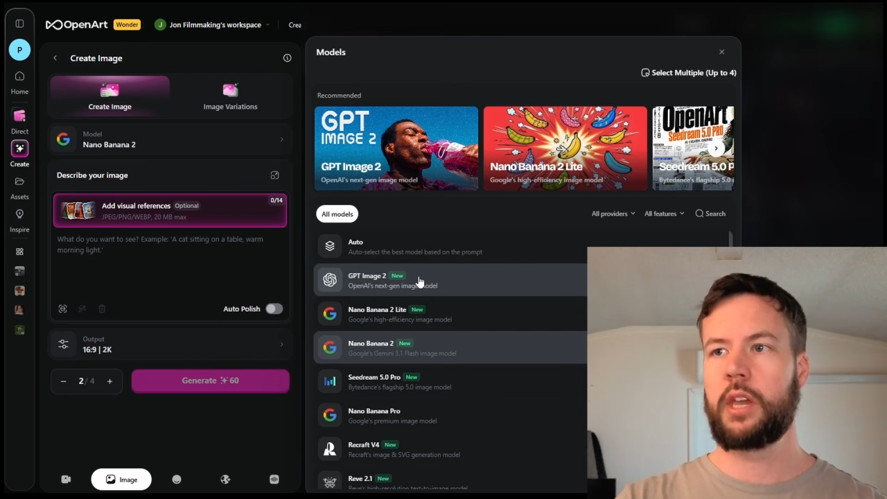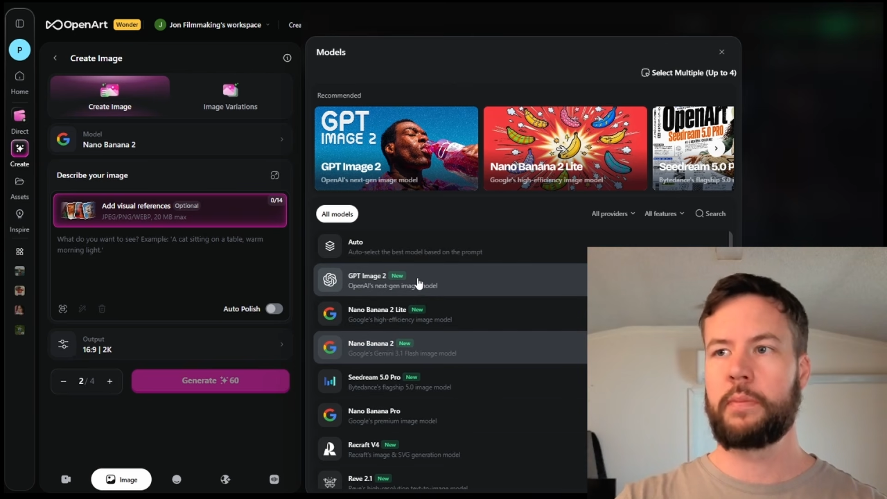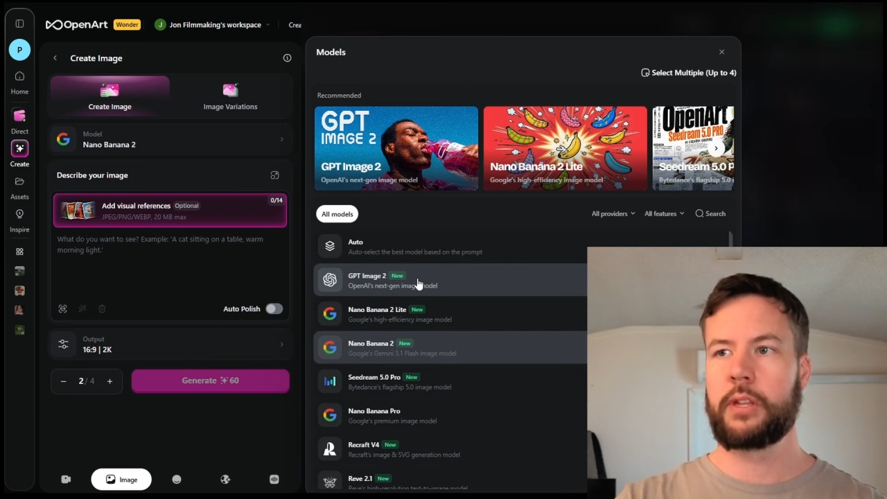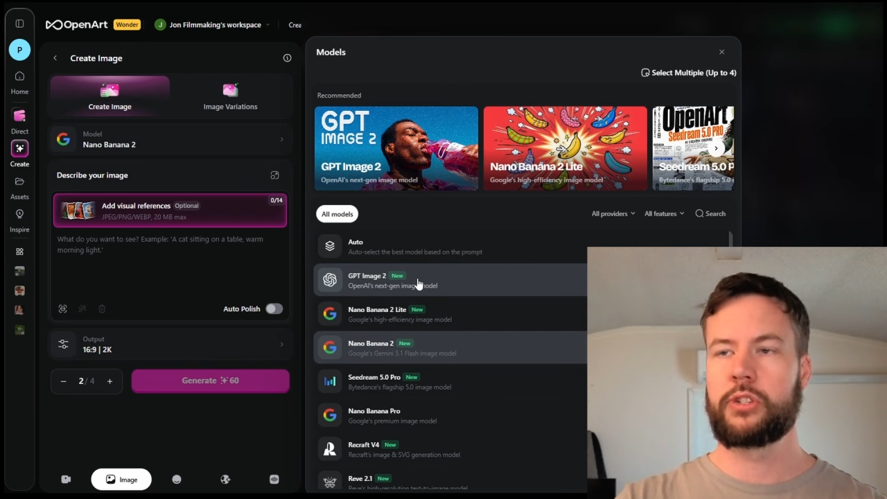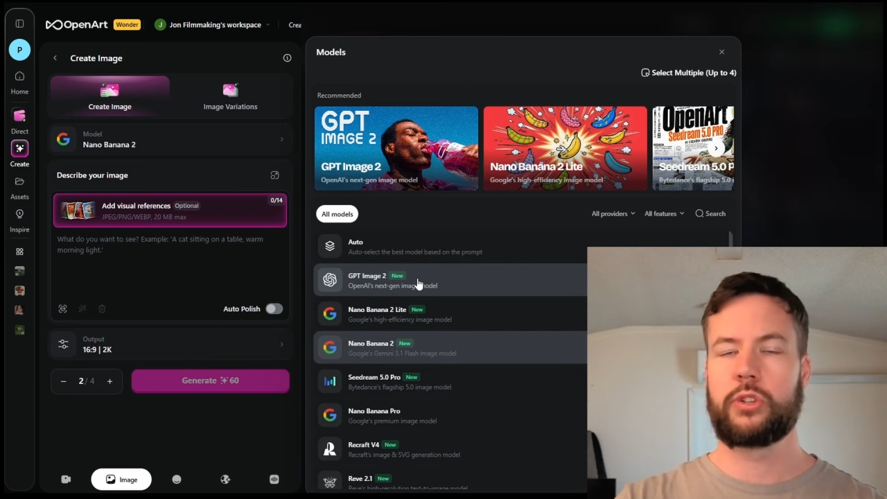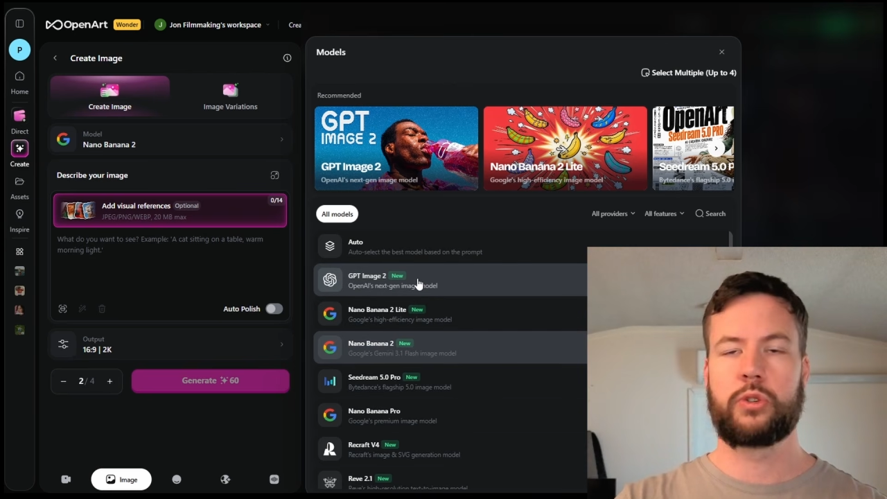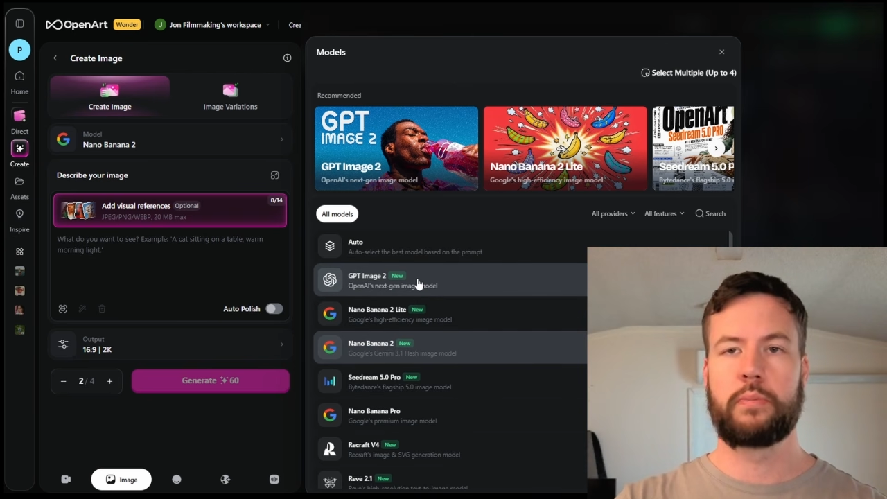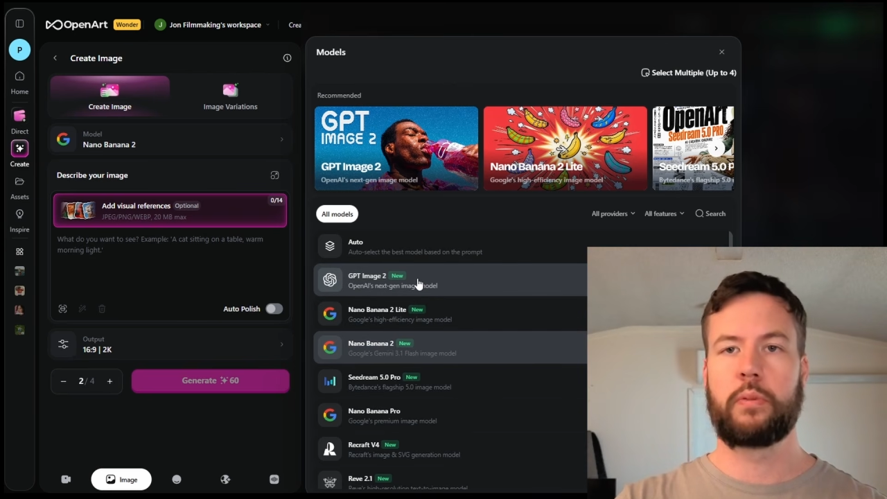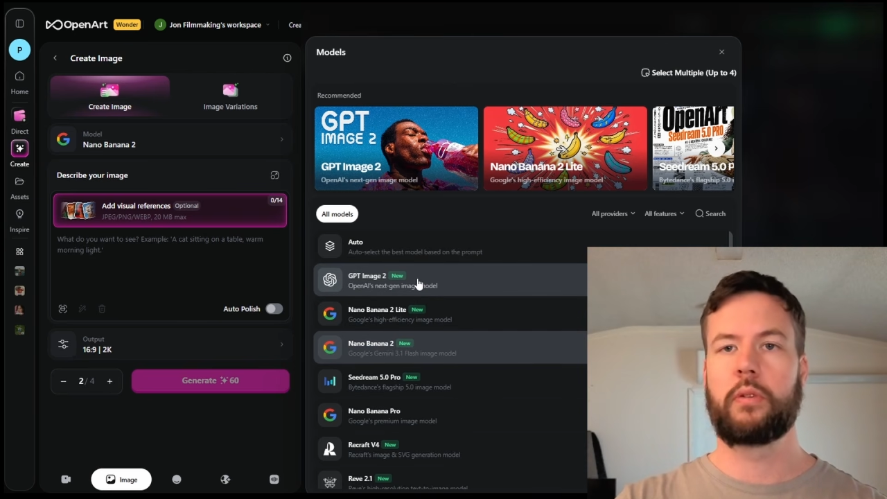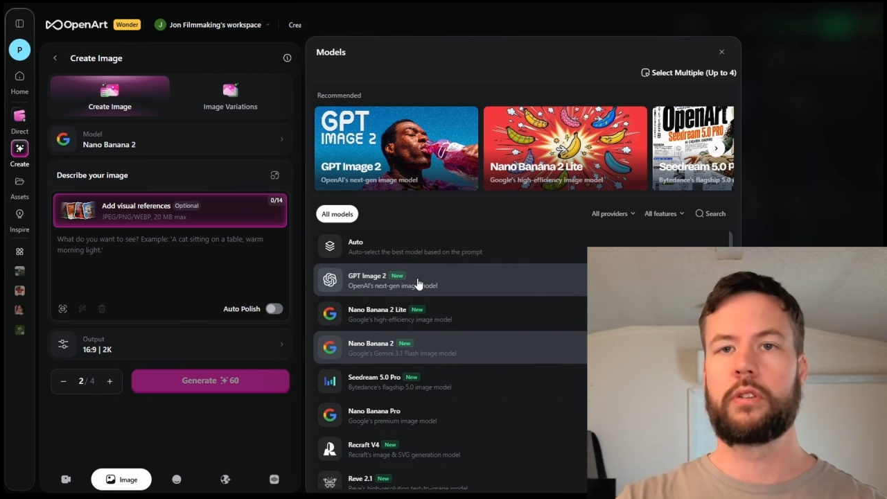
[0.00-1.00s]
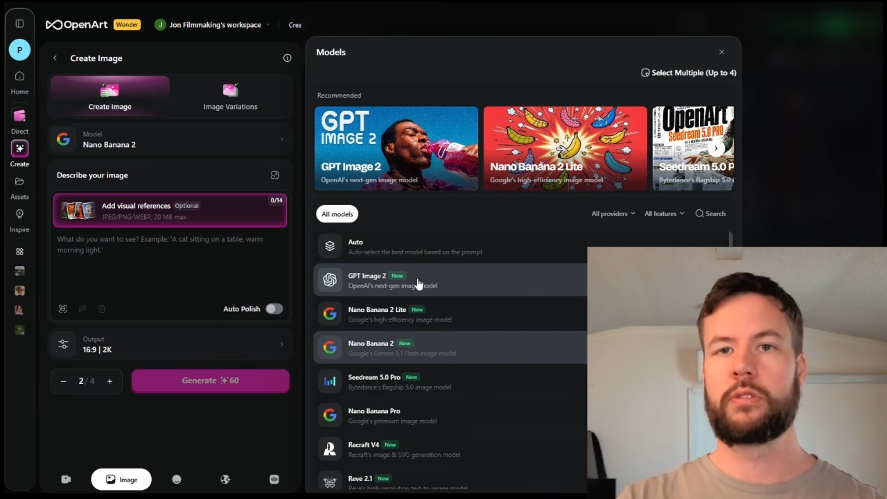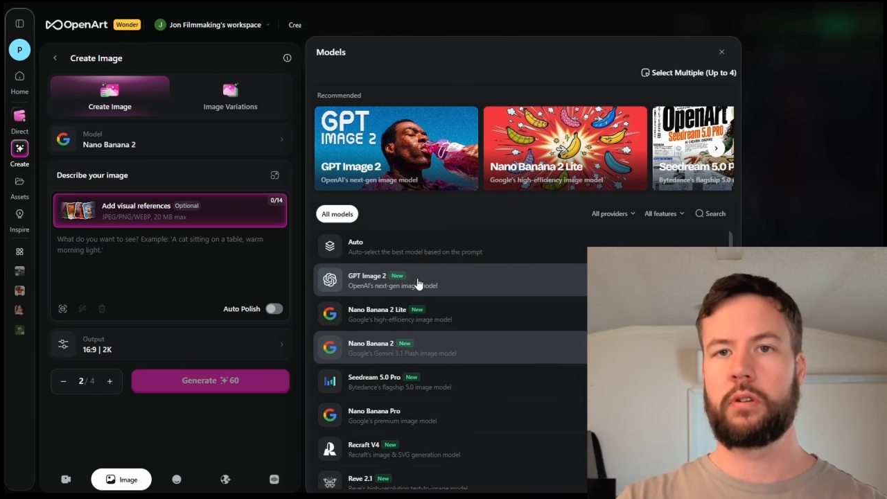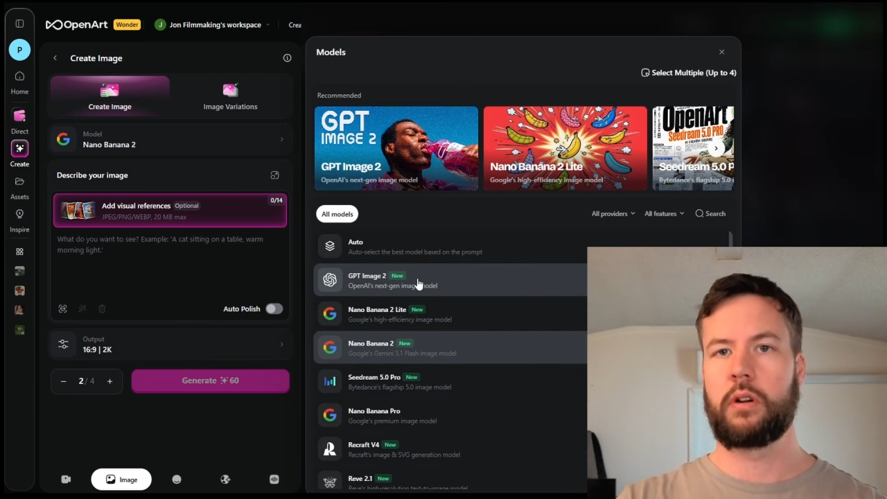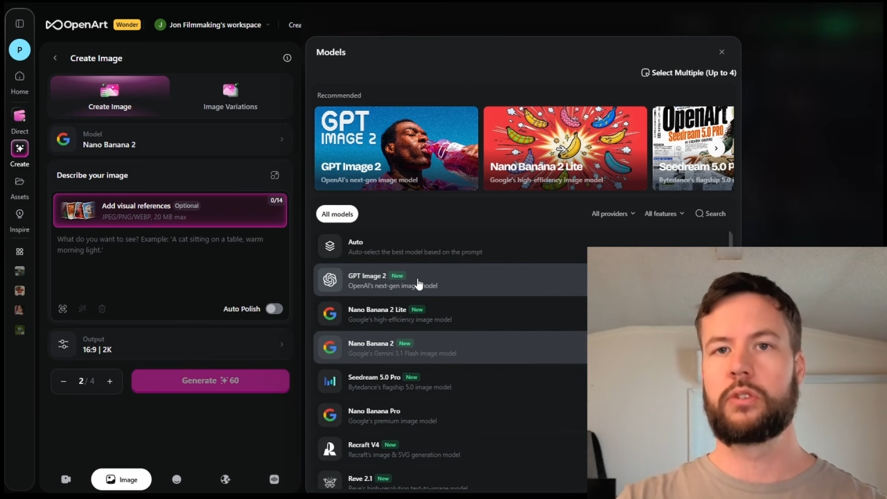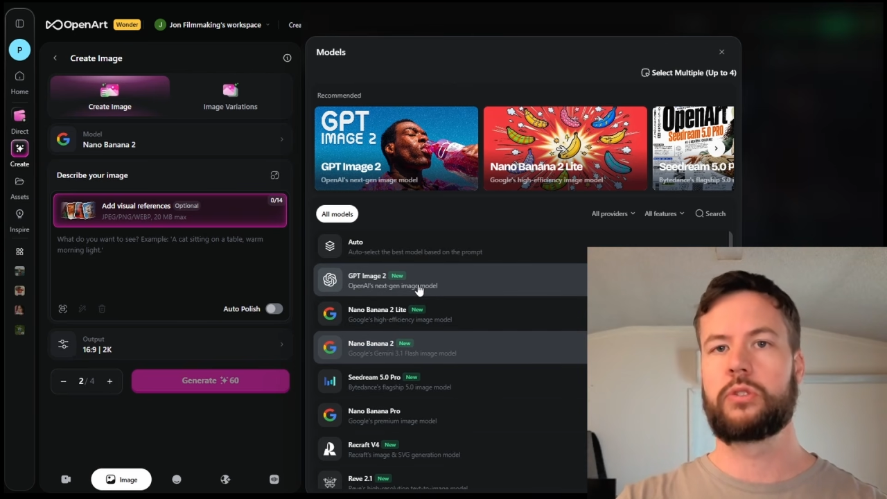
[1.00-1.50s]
Image 2.0.